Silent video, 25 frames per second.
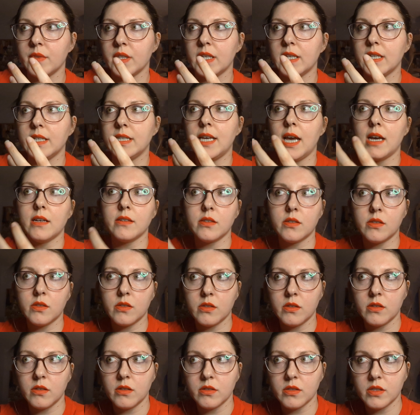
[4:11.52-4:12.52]

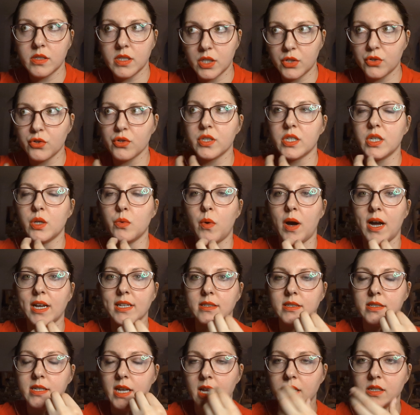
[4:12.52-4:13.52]
Yes, citrusy
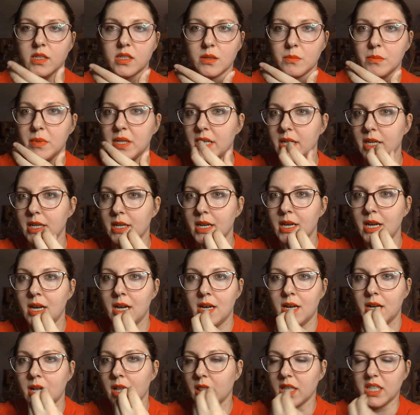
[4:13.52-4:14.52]
wines tend to be
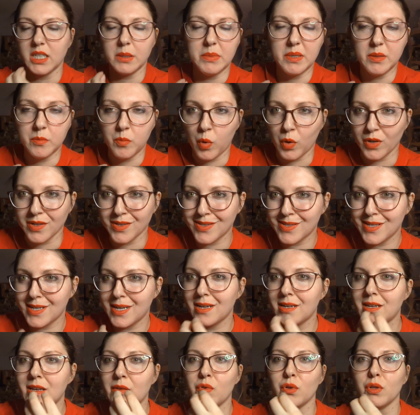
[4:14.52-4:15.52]
a little bit more
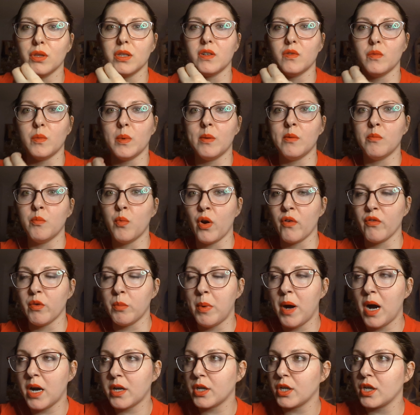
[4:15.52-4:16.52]
acidic, give you a little bit more of a
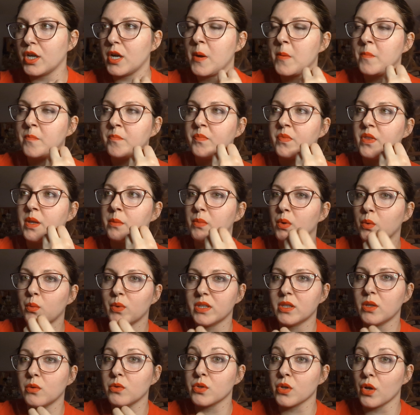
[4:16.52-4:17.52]
pucker, but
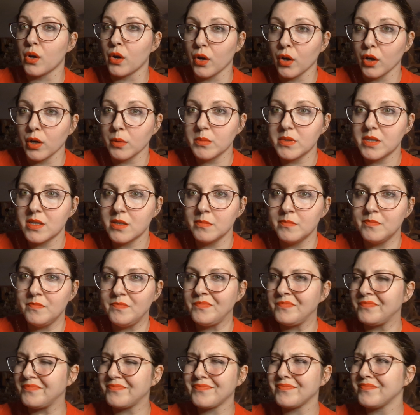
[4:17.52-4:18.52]
with those herbs,
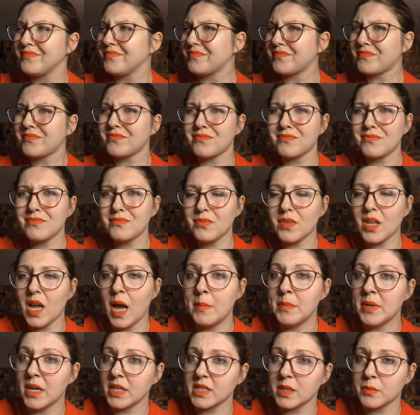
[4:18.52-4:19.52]

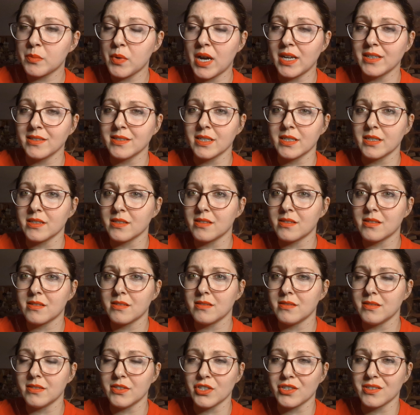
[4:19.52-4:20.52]
I'm not surprised that it's
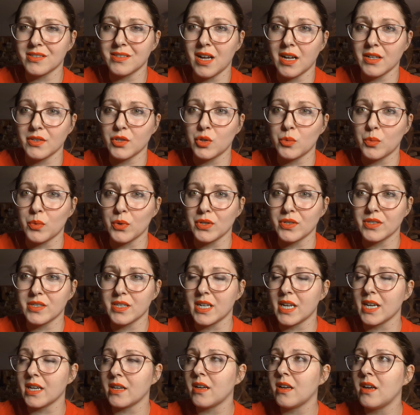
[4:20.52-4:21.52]
just not super
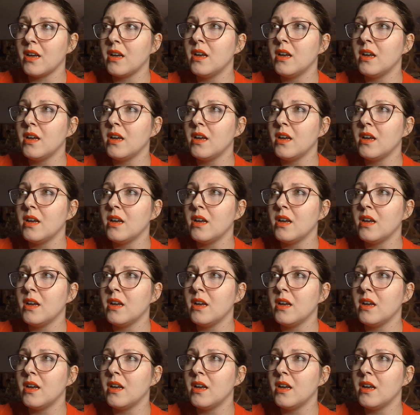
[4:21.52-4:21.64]
acidic.